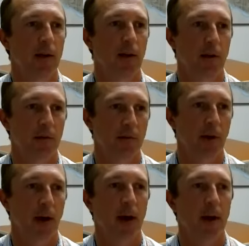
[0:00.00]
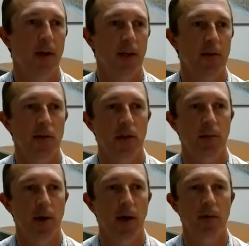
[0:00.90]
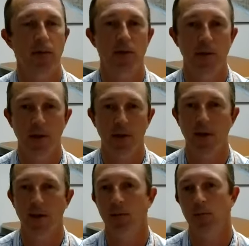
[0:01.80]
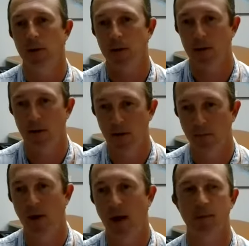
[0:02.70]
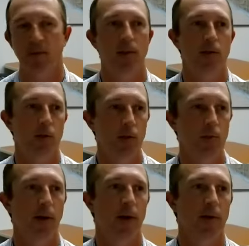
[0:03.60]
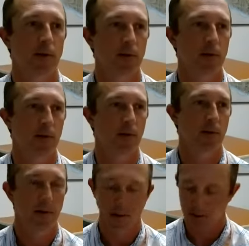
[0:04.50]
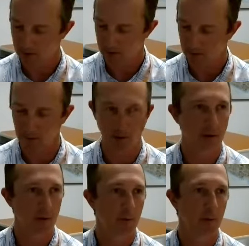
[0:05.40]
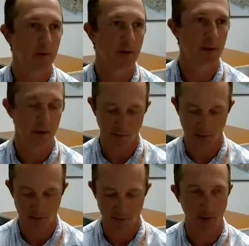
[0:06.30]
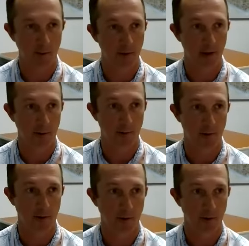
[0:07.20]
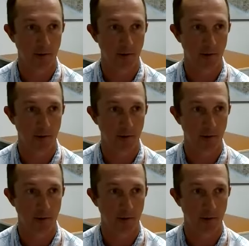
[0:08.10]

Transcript: you hit find, it gives you some options, you click on one, and the map's going to zoom right to it. I can do a public service center where I work.